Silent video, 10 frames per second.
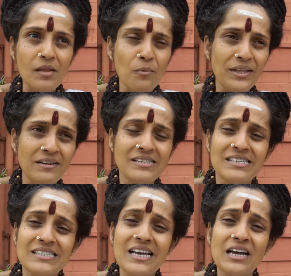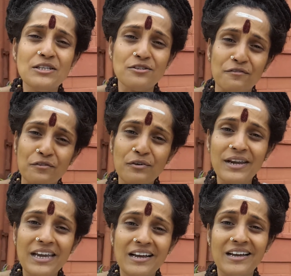whether it's the science of
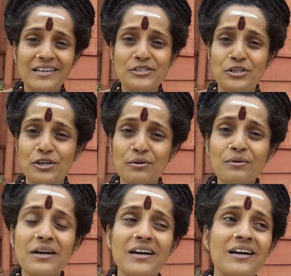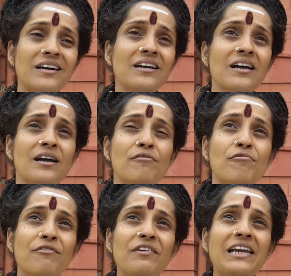kriyas, yoga,
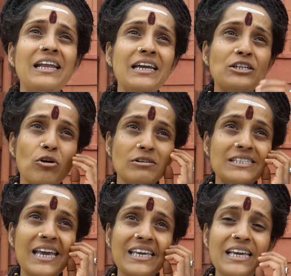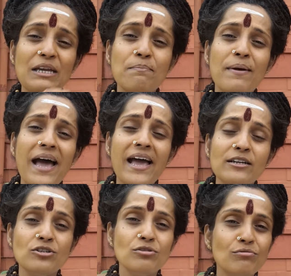revealing it all, taking it back
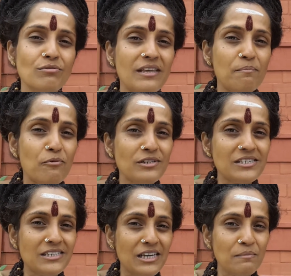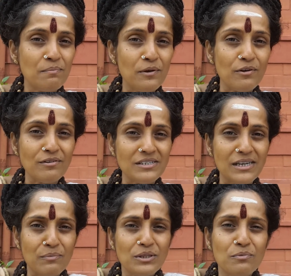to the pristine
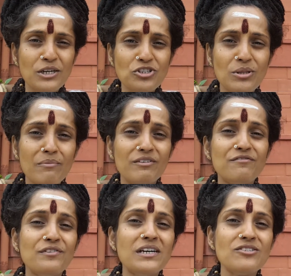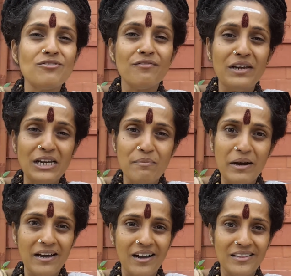purity with which they were first revealed
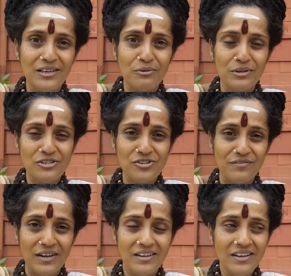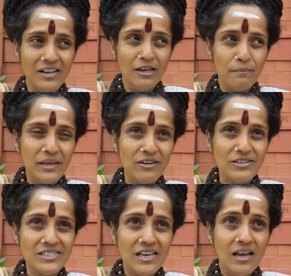by Adi Yogi Shiva.
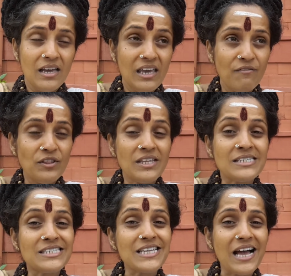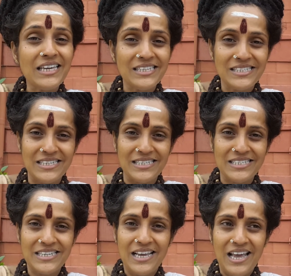Because even the
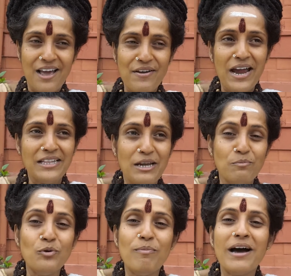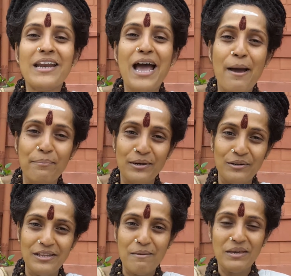sciences have had that bhubara happen
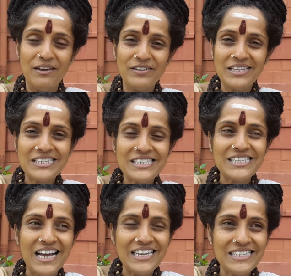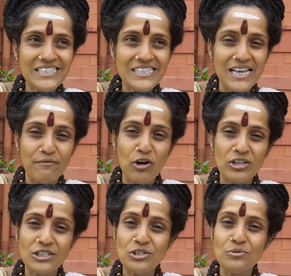on them. Even the sciences have
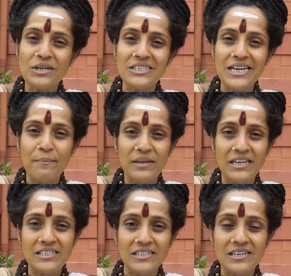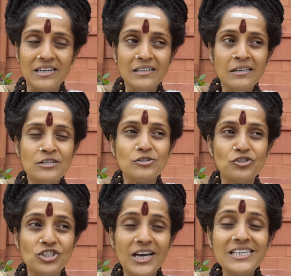gotten too contaminated. So
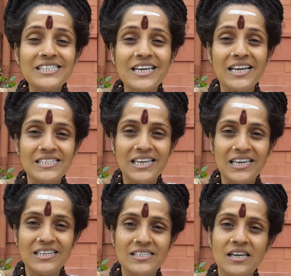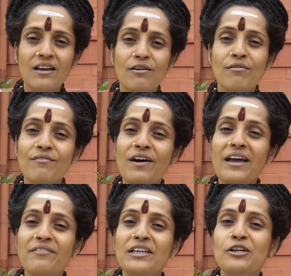just as he is
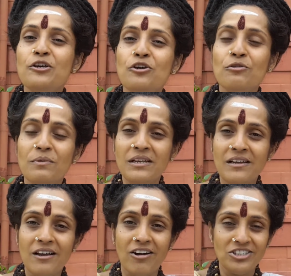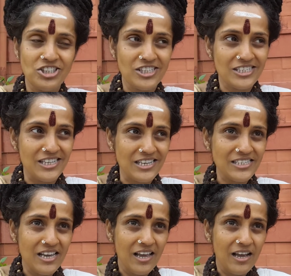reviving the human
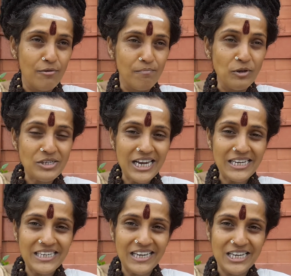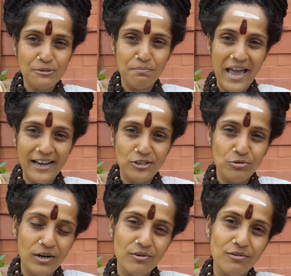consciousness, mutating us back
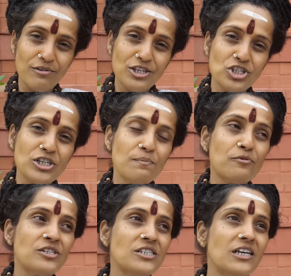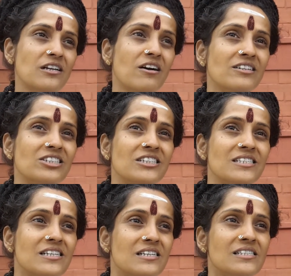to our original pristine
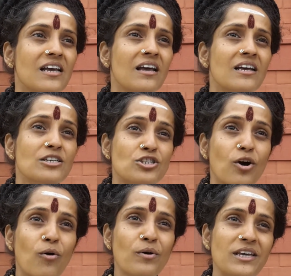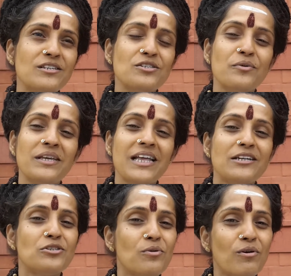consciousness, so he is doing
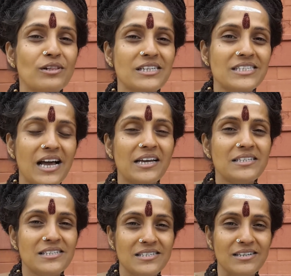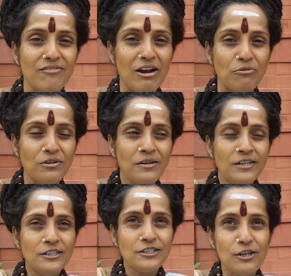that to all the sciences around.
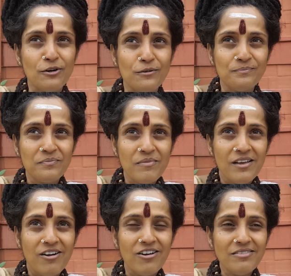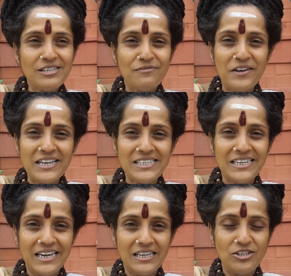So on this
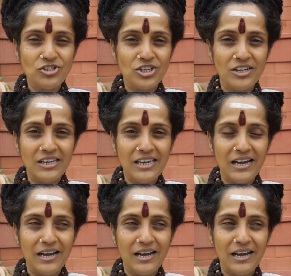fascinating journey,